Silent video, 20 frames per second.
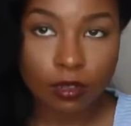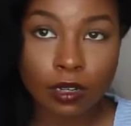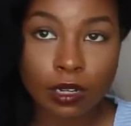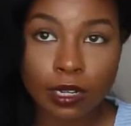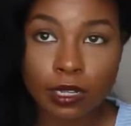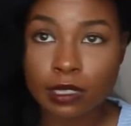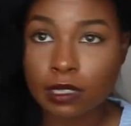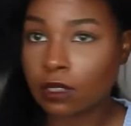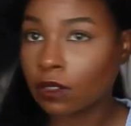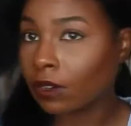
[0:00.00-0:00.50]

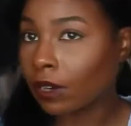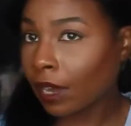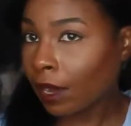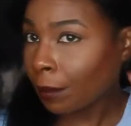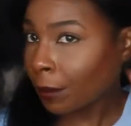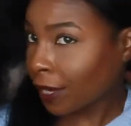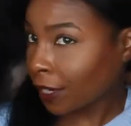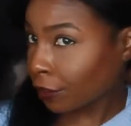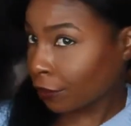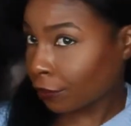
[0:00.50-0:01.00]
Okay, so now
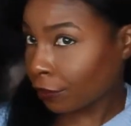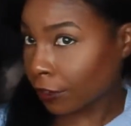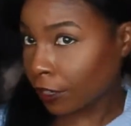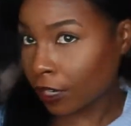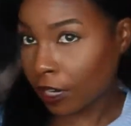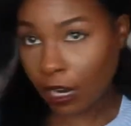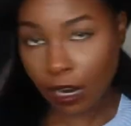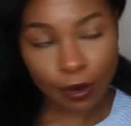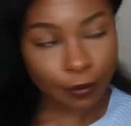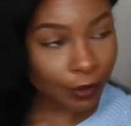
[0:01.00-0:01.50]
I'm at the front.
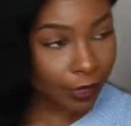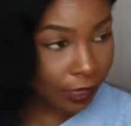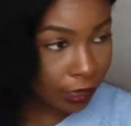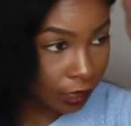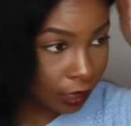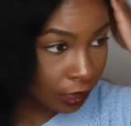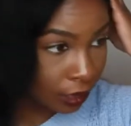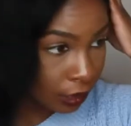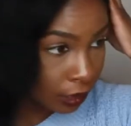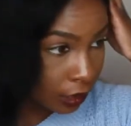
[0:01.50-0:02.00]
I already
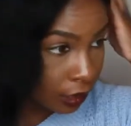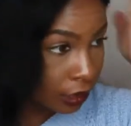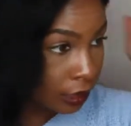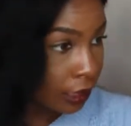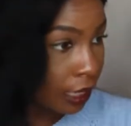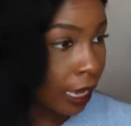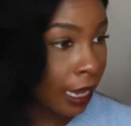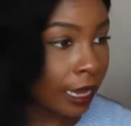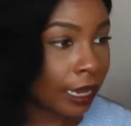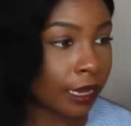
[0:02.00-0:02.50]
did this
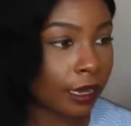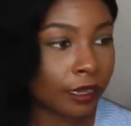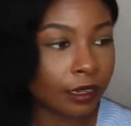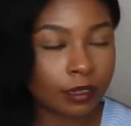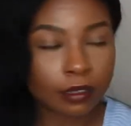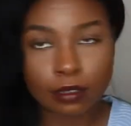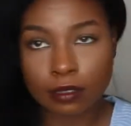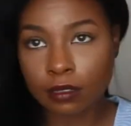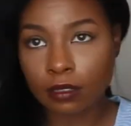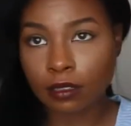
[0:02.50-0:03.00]

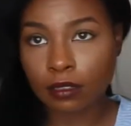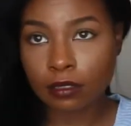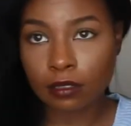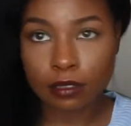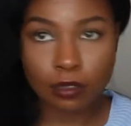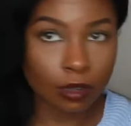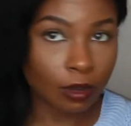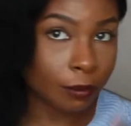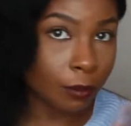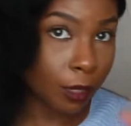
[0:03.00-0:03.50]
side,
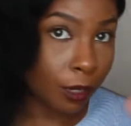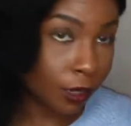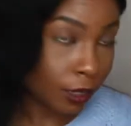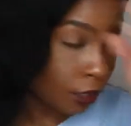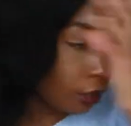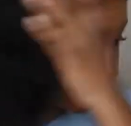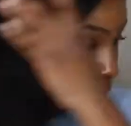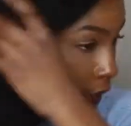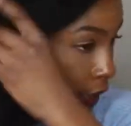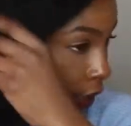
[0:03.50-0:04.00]
so I'm
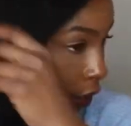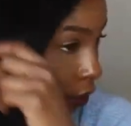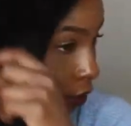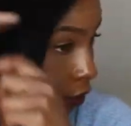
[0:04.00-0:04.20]
gonna go ahead